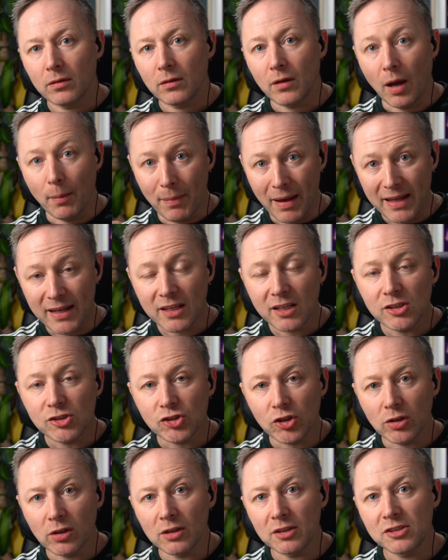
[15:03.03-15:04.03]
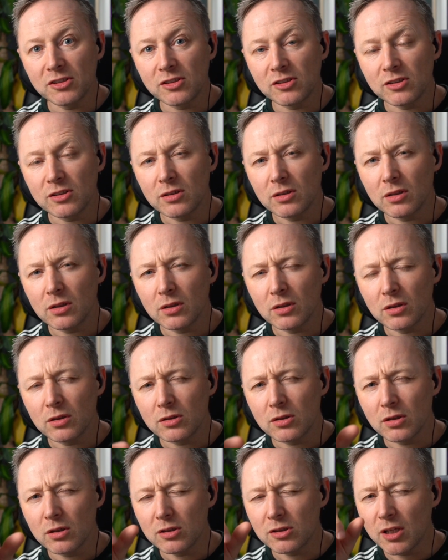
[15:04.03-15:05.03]
American journalists
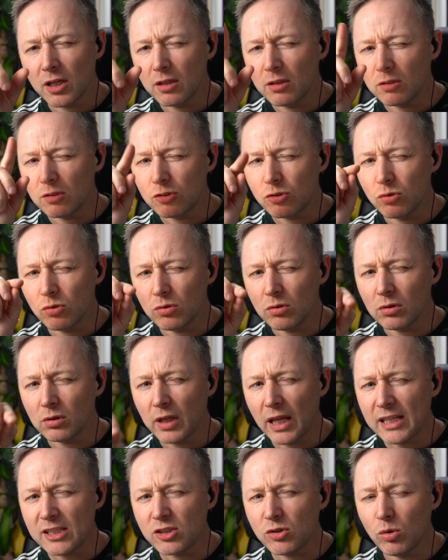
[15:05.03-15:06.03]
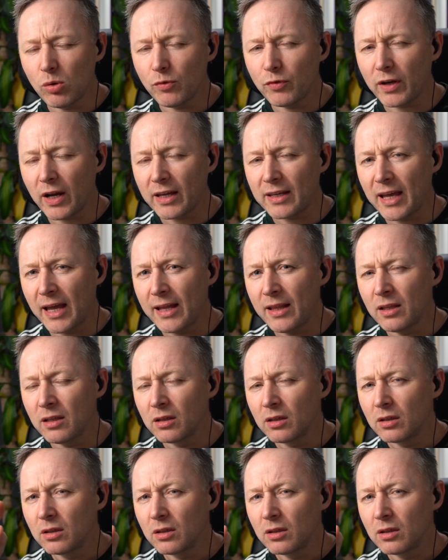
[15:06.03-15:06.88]
saying, so let's go over it again.